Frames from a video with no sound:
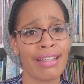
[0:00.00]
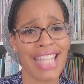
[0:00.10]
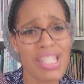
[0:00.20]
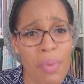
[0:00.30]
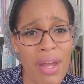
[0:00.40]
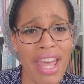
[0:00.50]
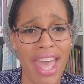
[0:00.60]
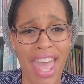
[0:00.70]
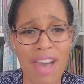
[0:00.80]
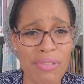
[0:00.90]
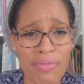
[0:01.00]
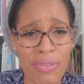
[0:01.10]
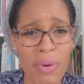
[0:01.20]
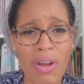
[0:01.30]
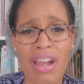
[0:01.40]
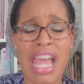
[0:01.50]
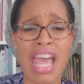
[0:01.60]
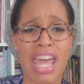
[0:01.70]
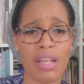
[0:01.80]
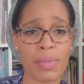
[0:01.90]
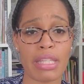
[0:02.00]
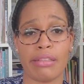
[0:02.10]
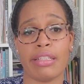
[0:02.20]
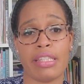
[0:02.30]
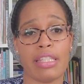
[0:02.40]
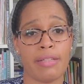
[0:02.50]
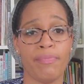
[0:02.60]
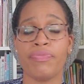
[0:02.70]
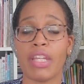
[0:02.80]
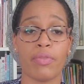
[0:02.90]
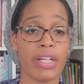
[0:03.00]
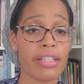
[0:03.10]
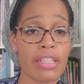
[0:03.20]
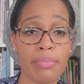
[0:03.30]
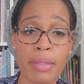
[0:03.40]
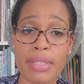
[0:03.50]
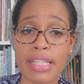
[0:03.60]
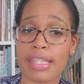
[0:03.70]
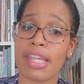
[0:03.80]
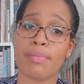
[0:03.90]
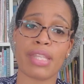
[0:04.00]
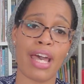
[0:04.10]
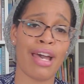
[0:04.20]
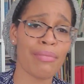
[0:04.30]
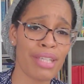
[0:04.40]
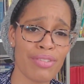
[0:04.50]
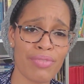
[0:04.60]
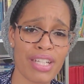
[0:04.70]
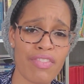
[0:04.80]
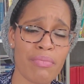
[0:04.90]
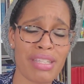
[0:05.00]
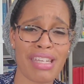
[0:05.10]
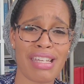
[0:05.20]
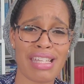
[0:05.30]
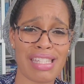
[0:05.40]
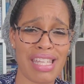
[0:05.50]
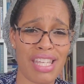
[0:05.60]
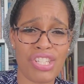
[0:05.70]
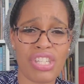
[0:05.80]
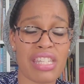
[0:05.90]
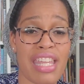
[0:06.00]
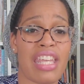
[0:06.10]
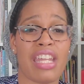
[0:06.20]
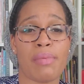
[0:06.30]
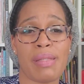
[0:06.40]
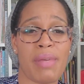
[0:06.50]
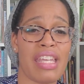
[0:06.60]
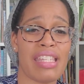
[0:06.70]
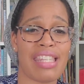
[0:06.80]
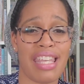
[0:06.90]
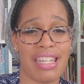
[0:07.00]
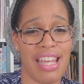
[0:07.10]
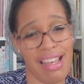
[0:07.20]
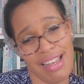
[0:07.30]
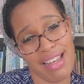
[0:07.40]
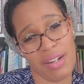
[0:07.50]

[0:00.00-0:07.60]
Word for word: that's what I have them for. And I was like, listen, if we're not going to play with these games, I'm getting rid of them because it's just taking up space and I